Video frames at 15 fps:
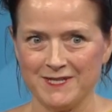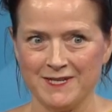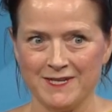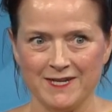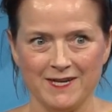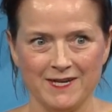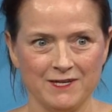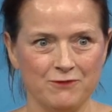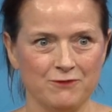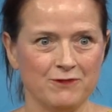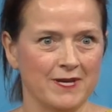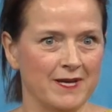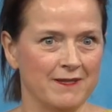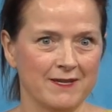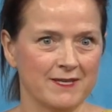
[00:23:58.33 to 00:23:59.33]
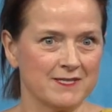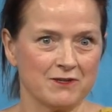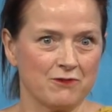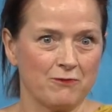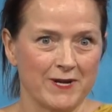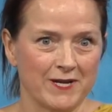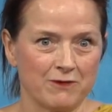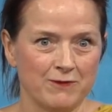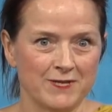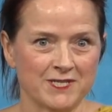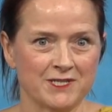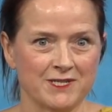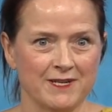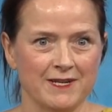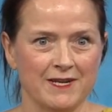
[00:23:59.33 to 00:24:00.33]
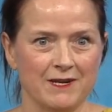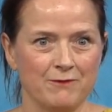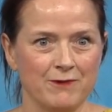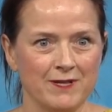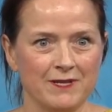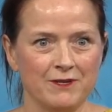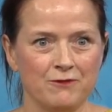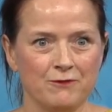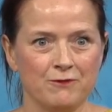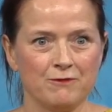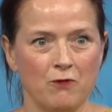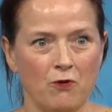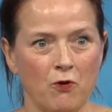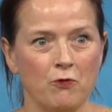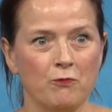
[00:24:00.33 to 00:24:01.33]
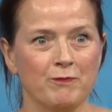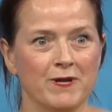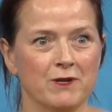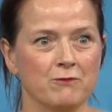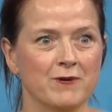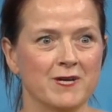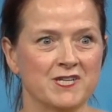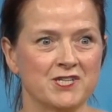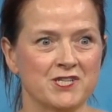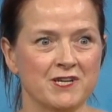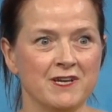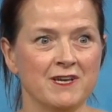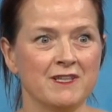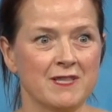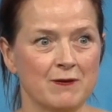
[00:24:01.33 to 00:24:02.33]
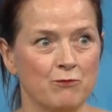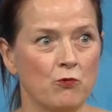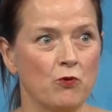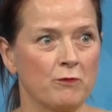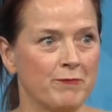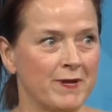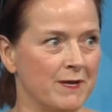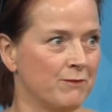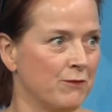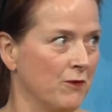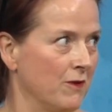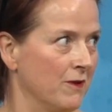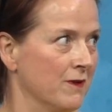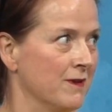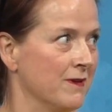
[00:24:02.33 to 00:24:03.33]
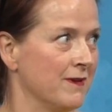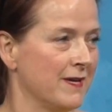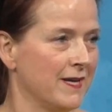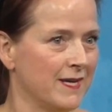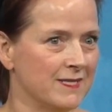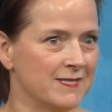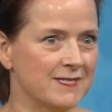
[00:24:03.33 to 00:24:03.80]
And I think it's a great question, and I really do hope and wish that more people in